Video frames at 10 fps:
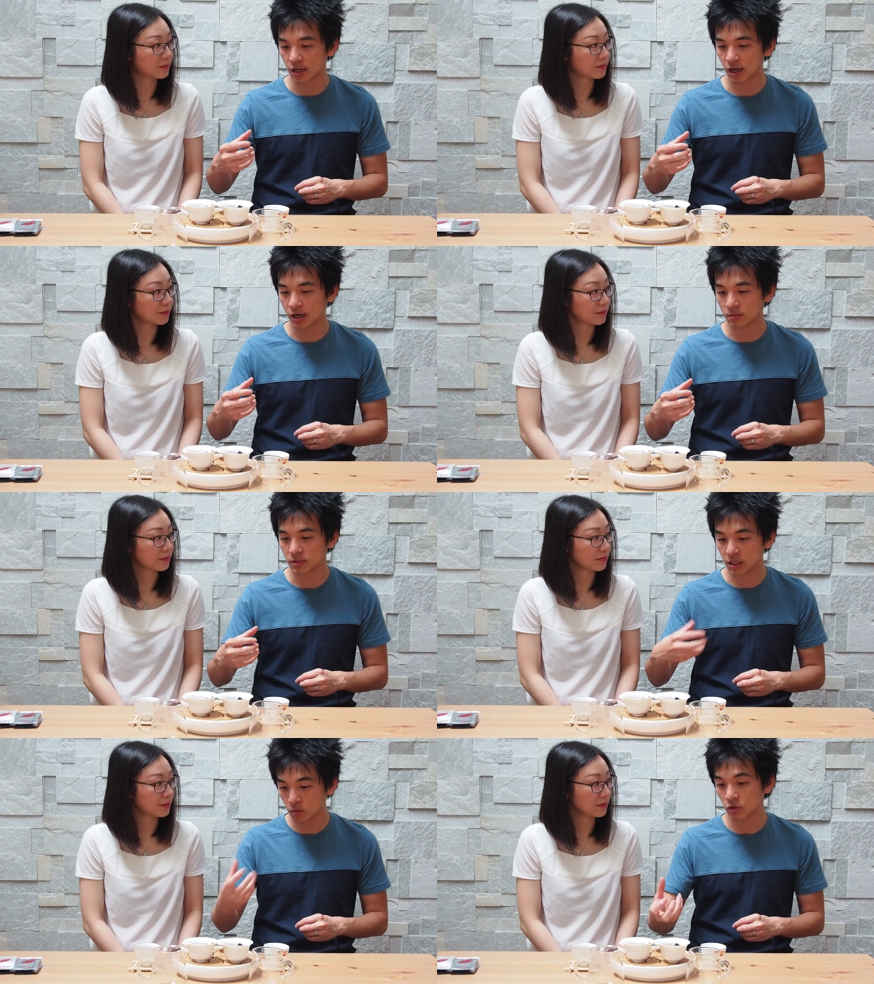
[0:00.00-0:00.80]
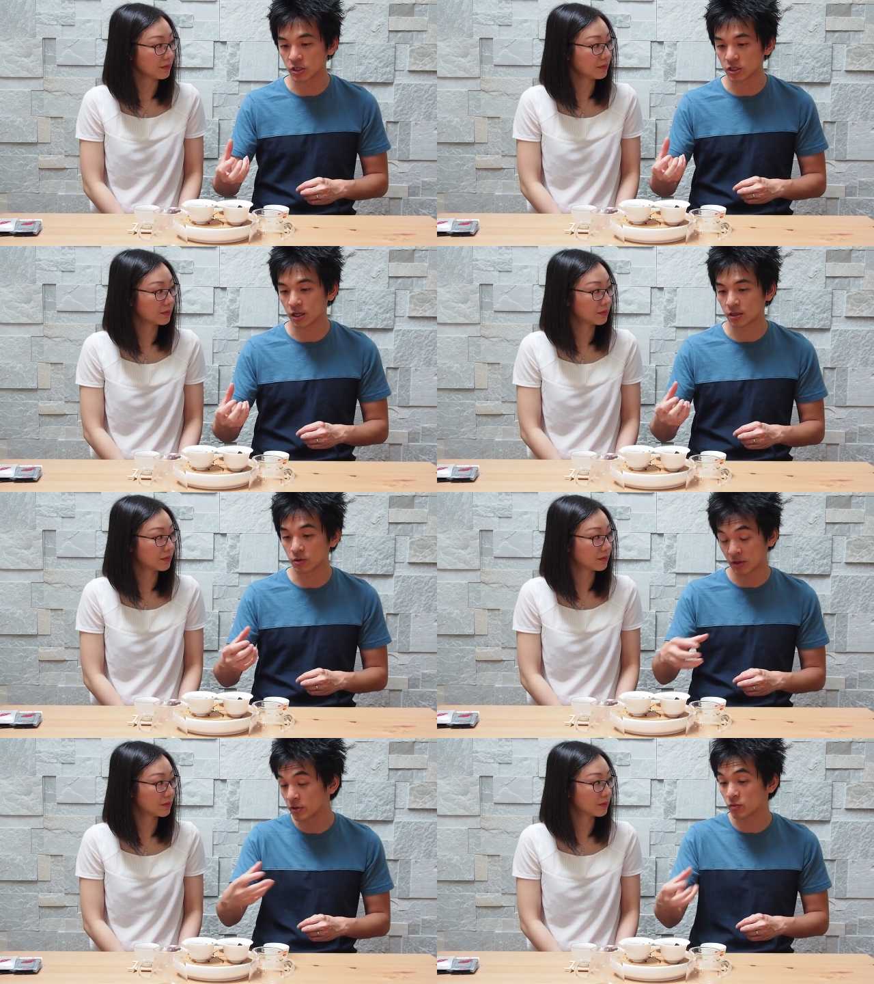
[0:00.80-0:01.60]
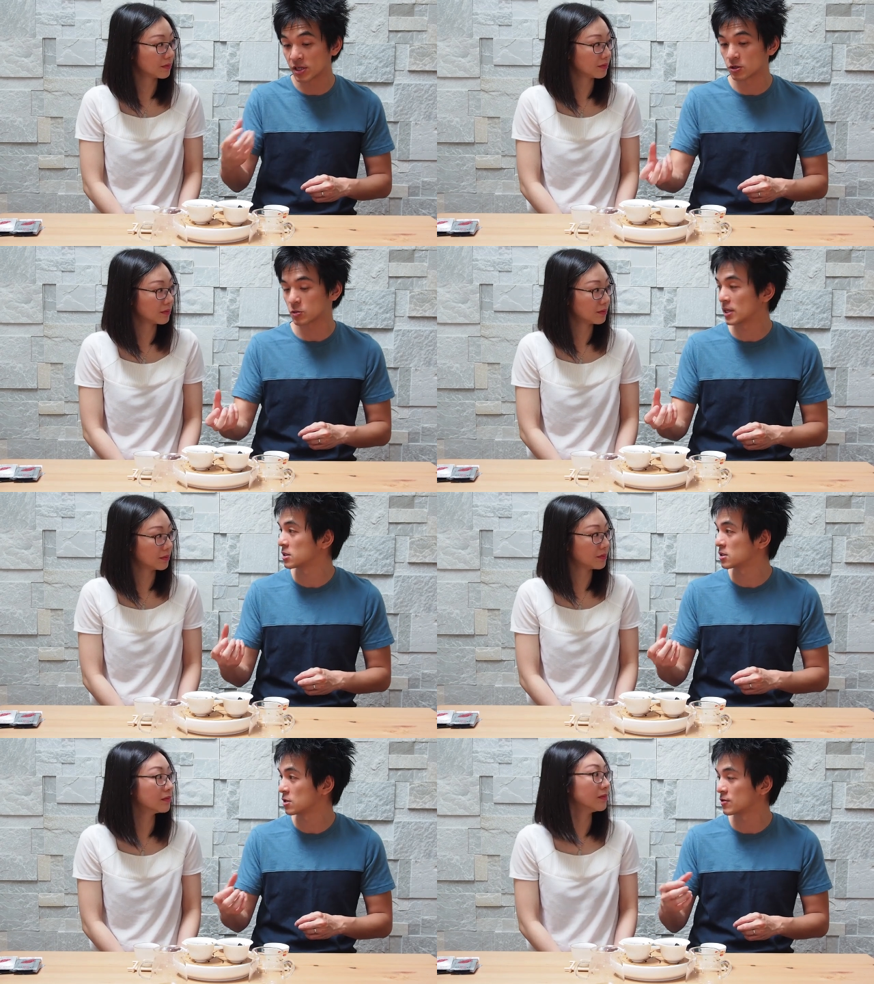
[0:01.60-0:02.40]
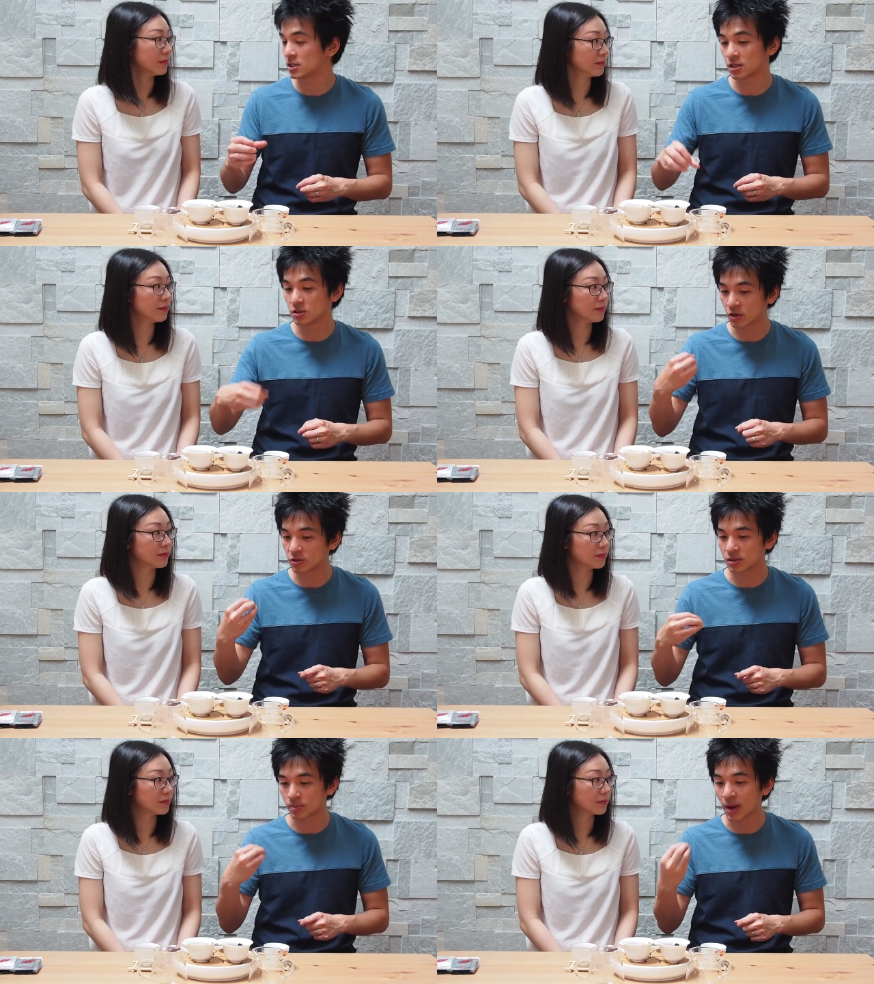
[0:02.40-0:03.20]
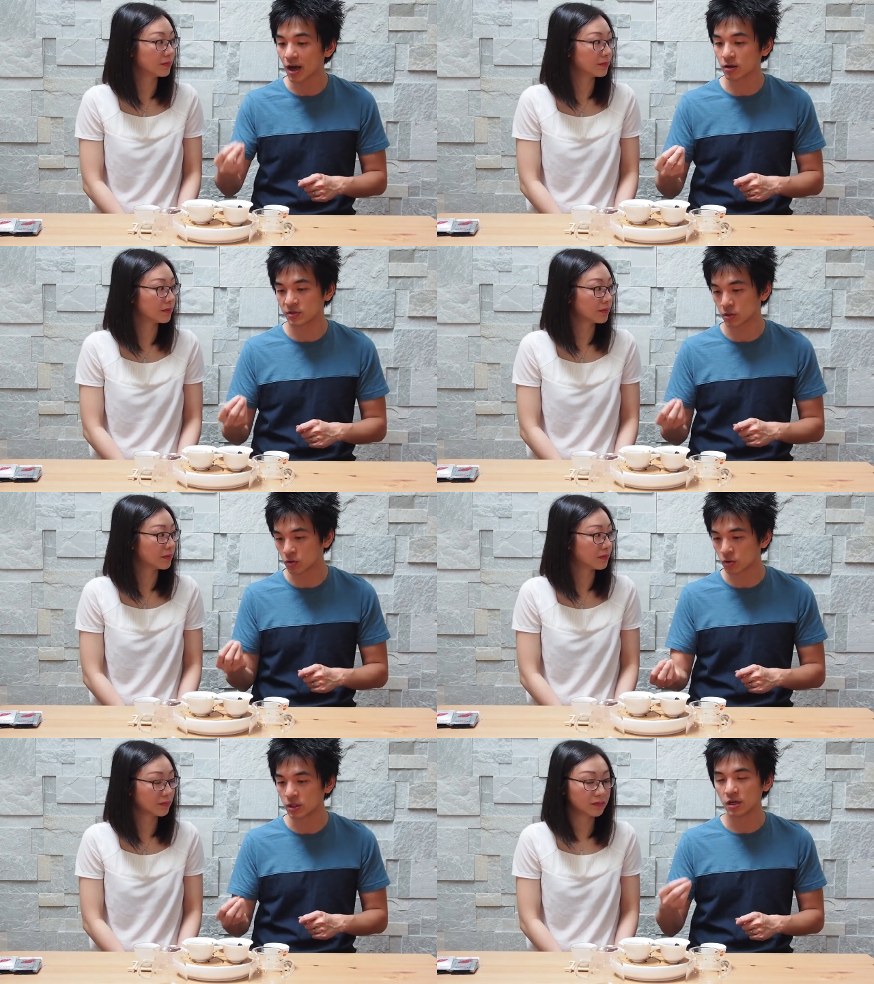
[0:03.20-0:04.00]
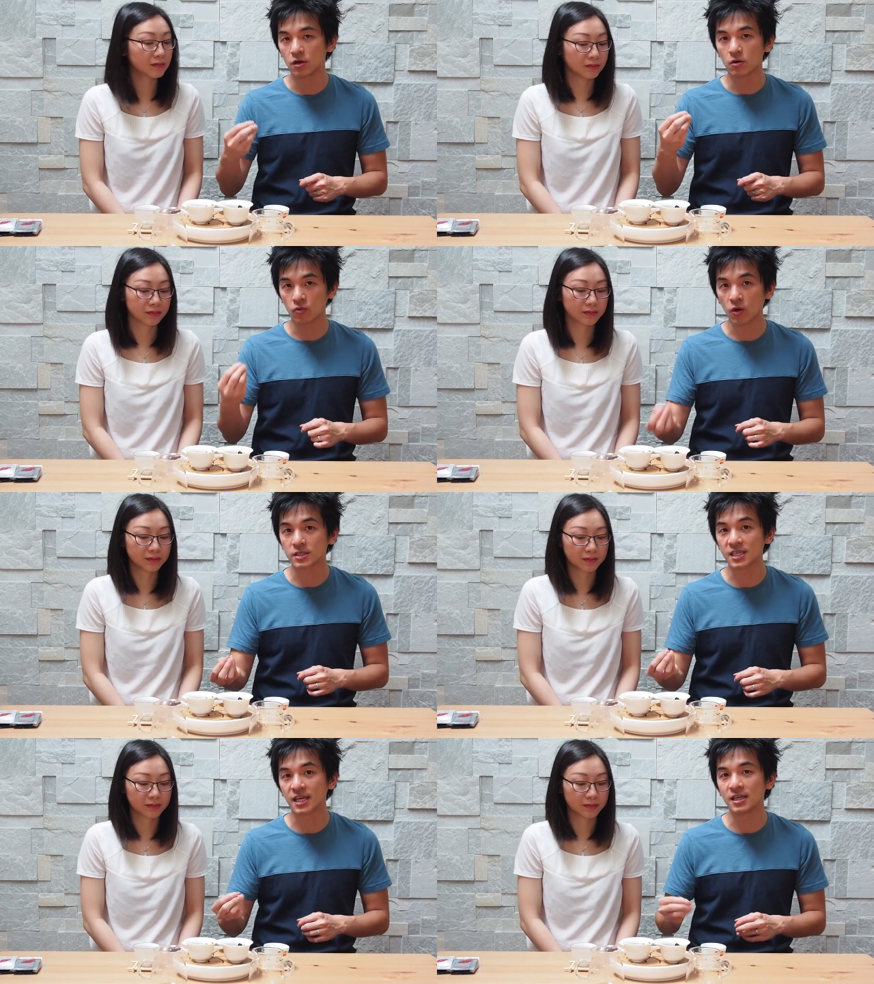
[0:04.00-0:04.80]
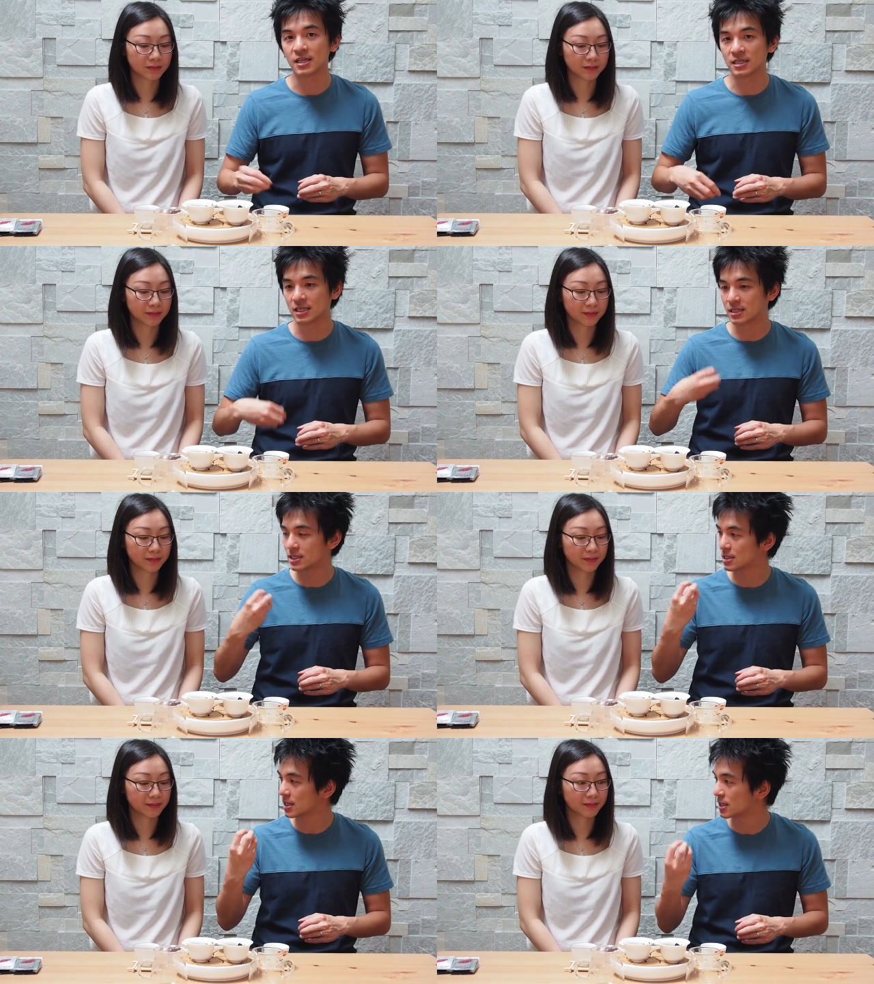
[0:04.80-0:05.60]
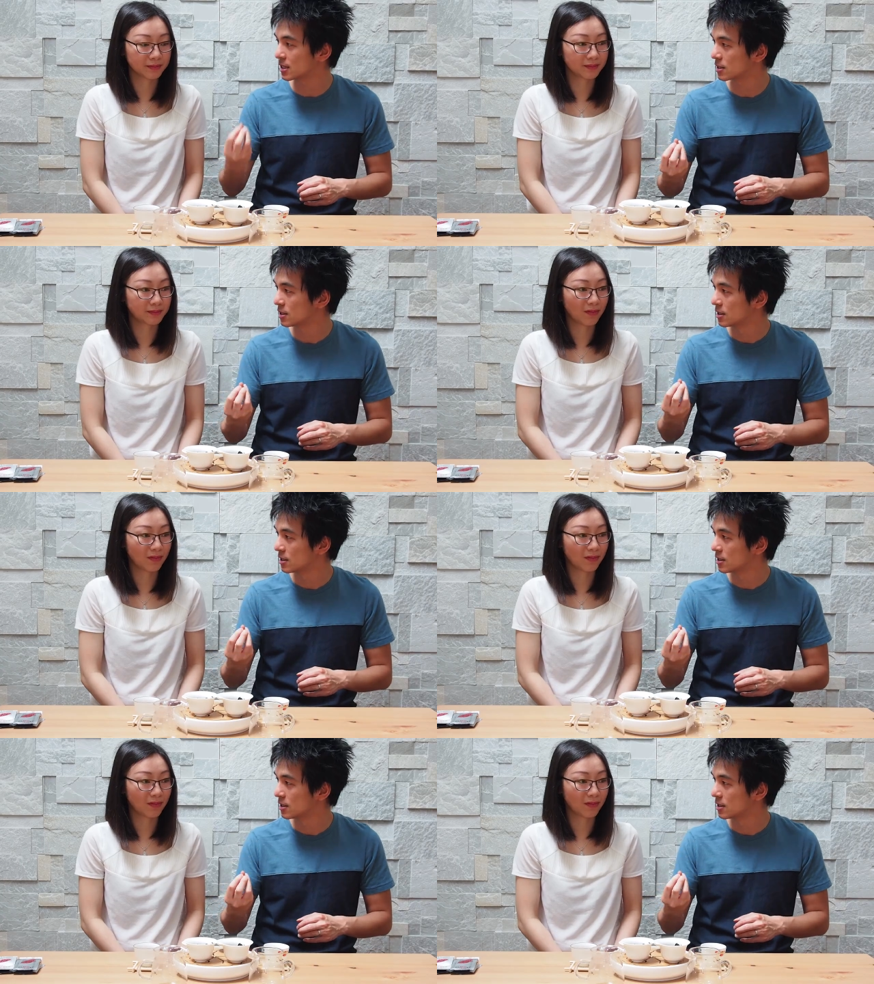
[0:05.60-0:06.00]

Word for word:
Speaker 1: Um, in Wuyishan or even the research base itself, they say mm. you know, mm. the mark of a good rock tea is its uh,